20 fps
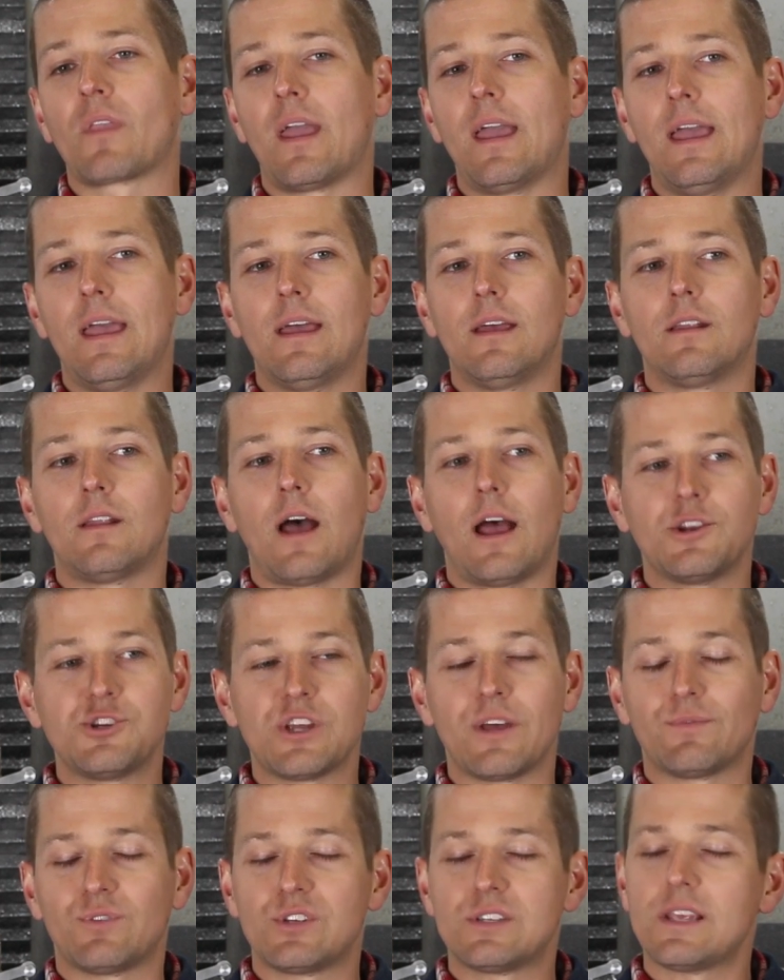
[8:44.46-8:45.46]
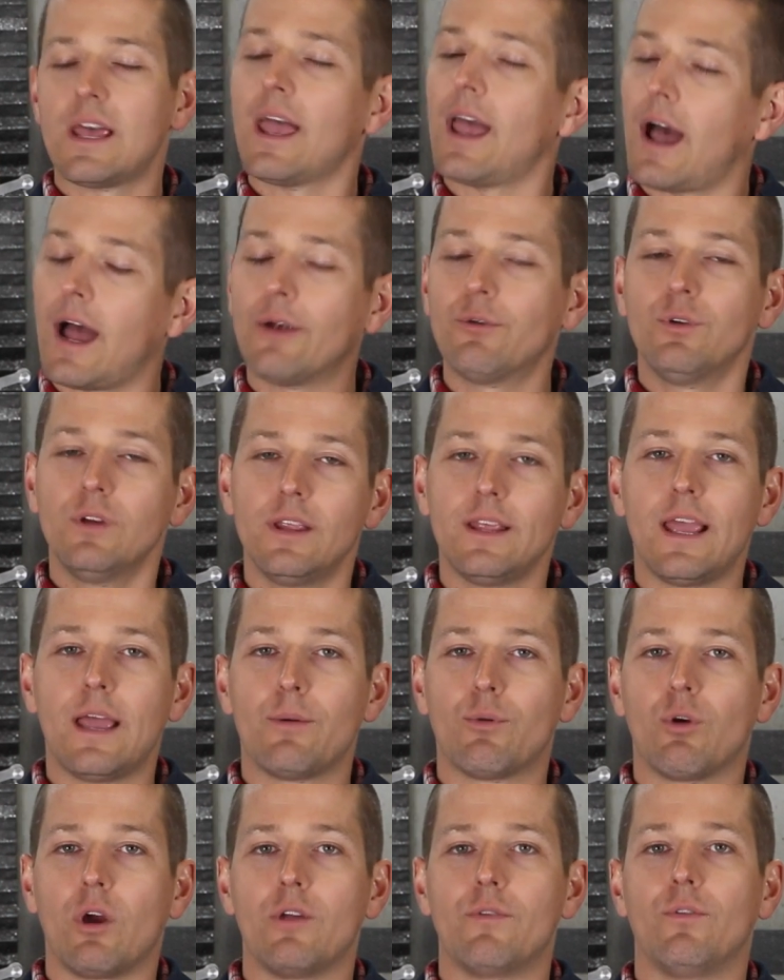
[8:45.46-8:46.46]
And I just have to say, I really
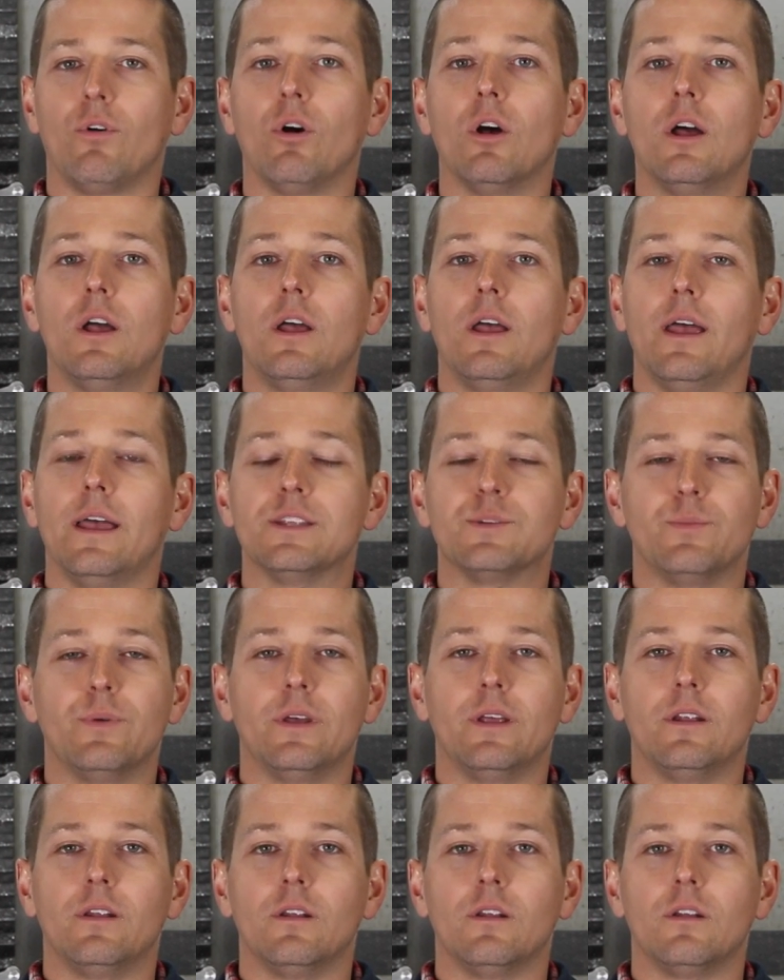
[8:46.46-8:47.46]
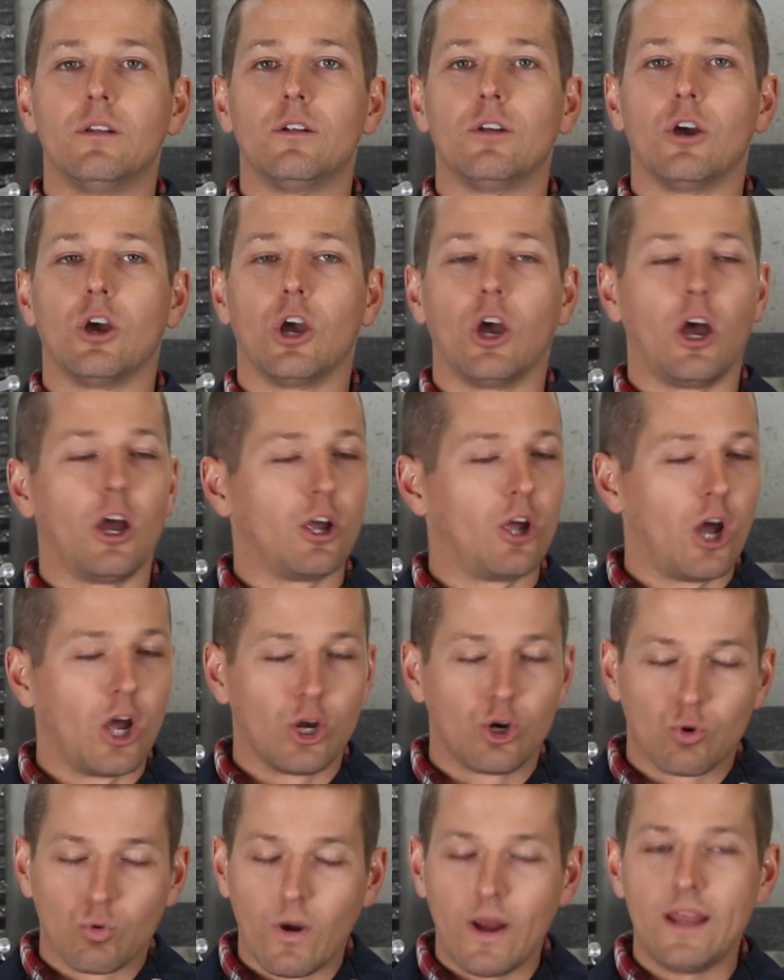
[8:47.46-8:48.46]
am grateful. It's been a, a
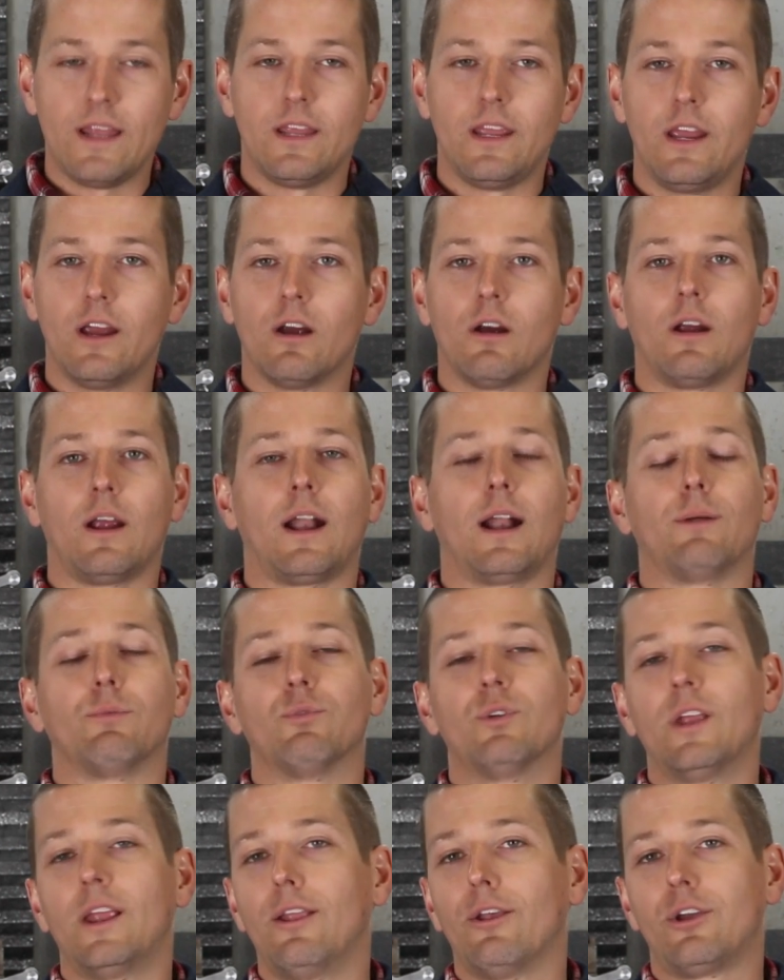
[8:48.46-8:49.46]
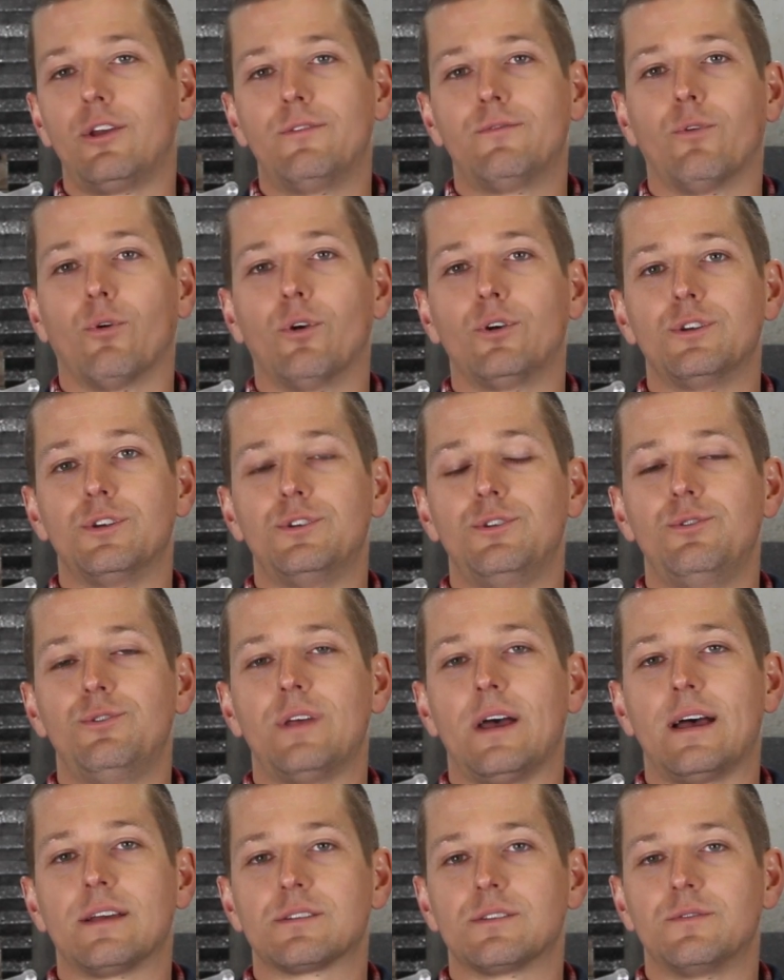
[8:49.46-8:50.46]
great year, and I'm really looking forward to two
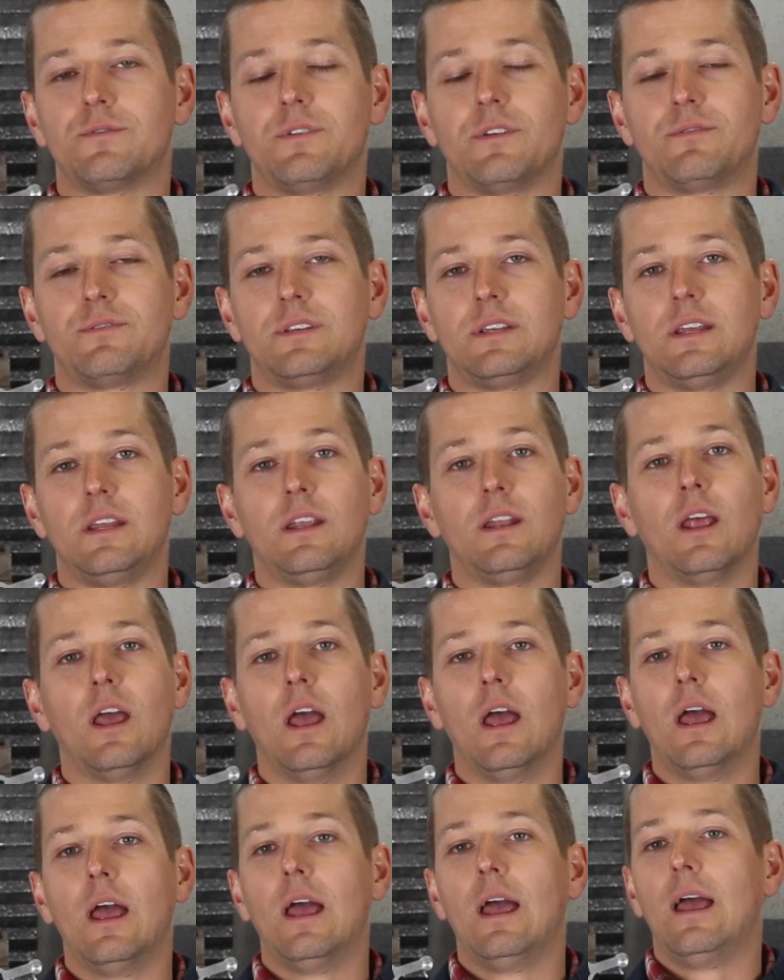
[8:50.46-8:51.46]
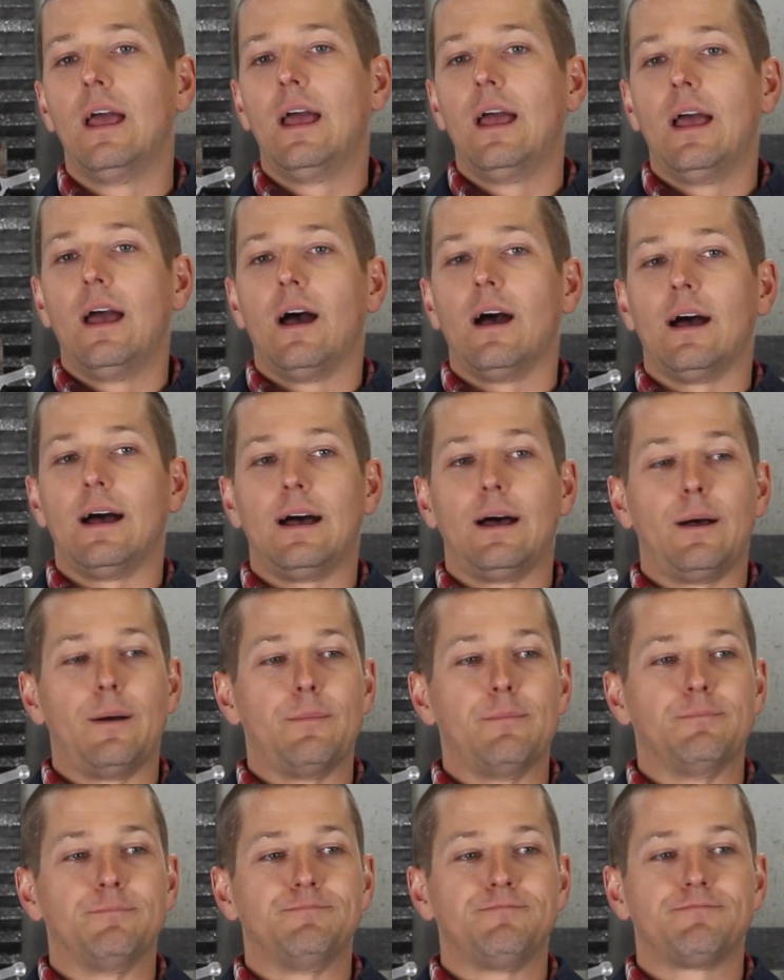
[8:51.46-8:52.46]
thousand fifteen.
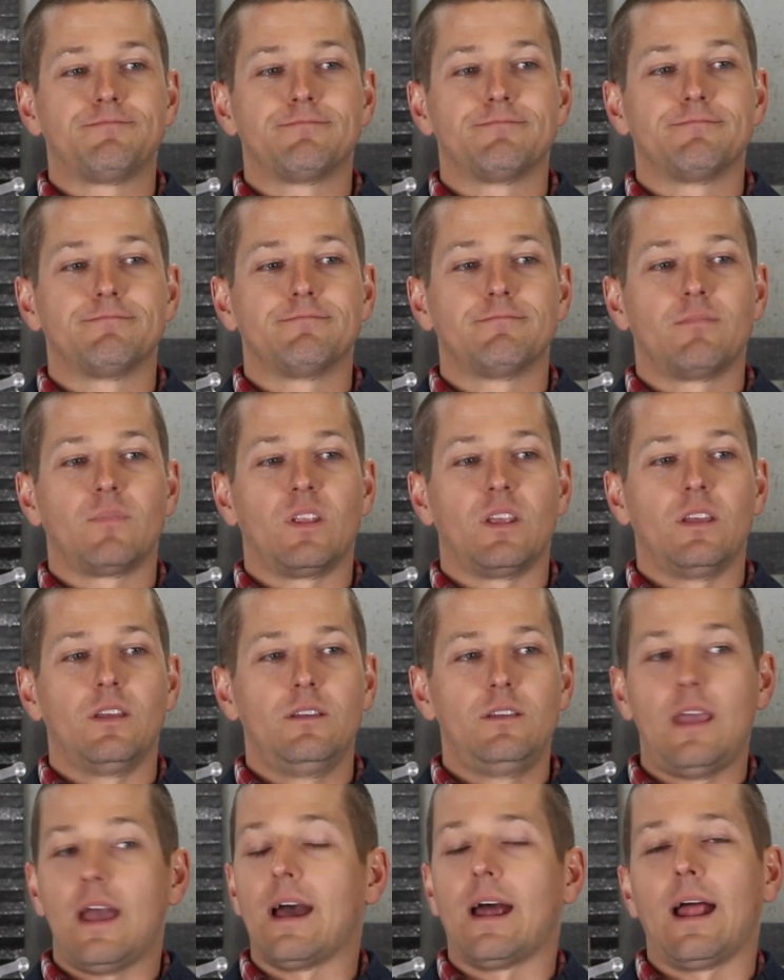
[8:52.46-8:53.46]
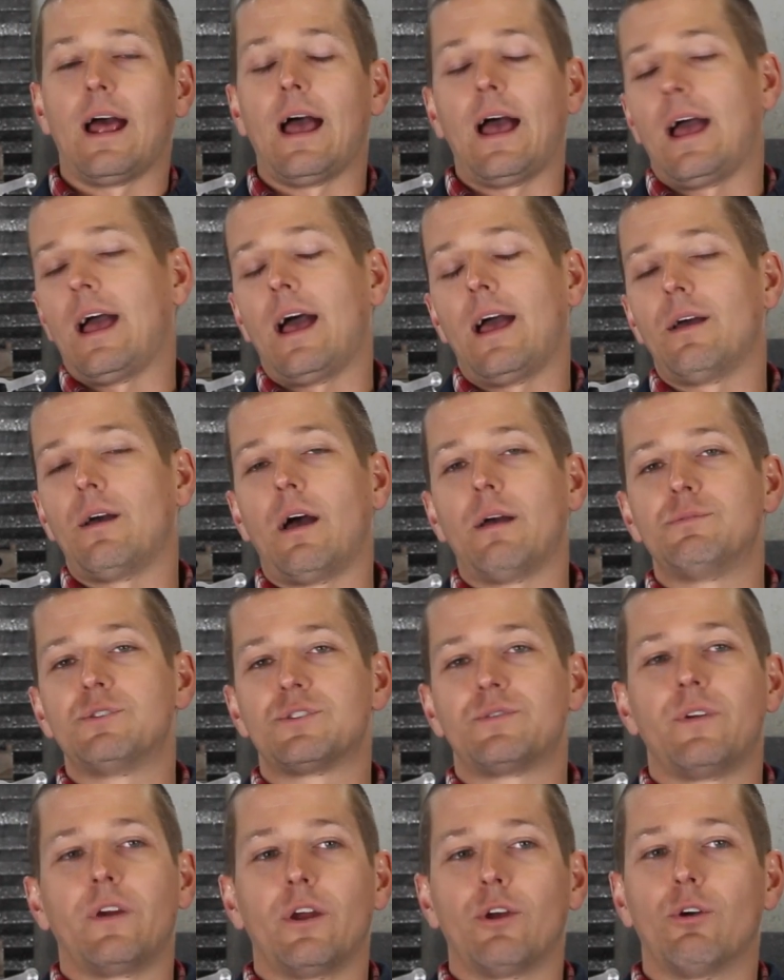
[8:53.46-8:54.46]
Um, yeah, I, I'm
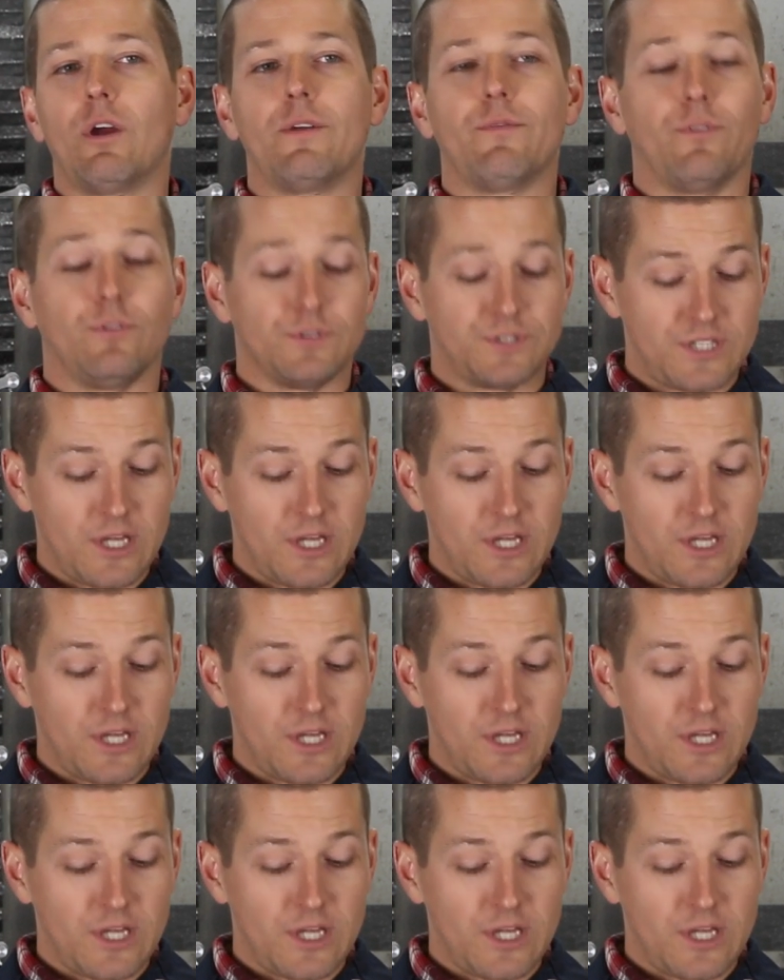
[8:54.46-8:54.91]
just very grateful.